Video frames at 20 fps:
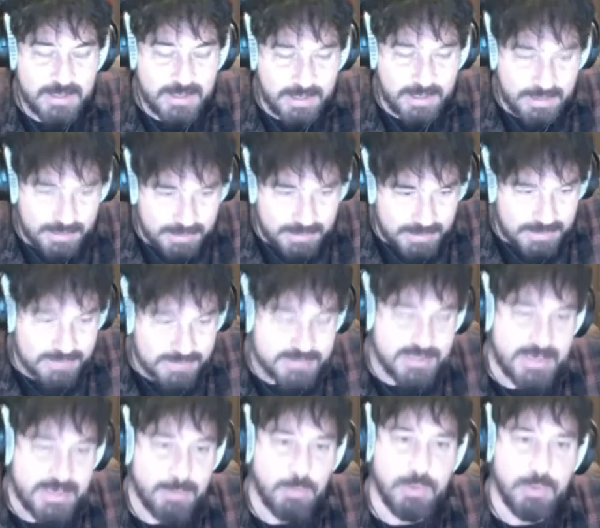And at
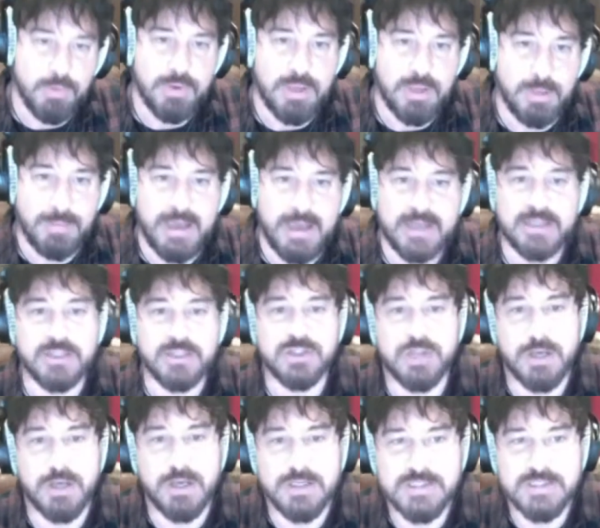nighttime, we would go back to
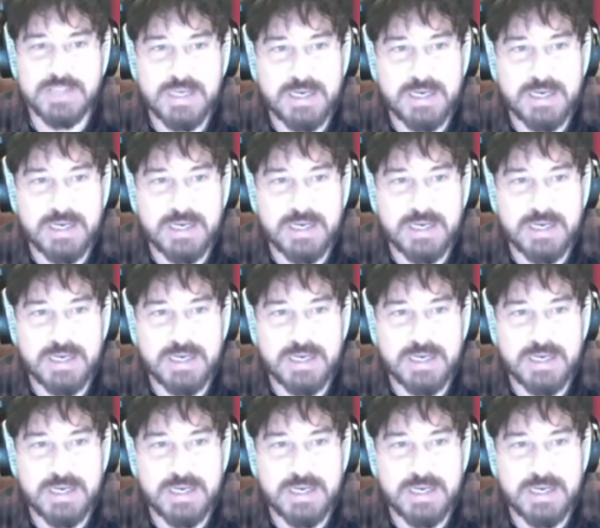Sean's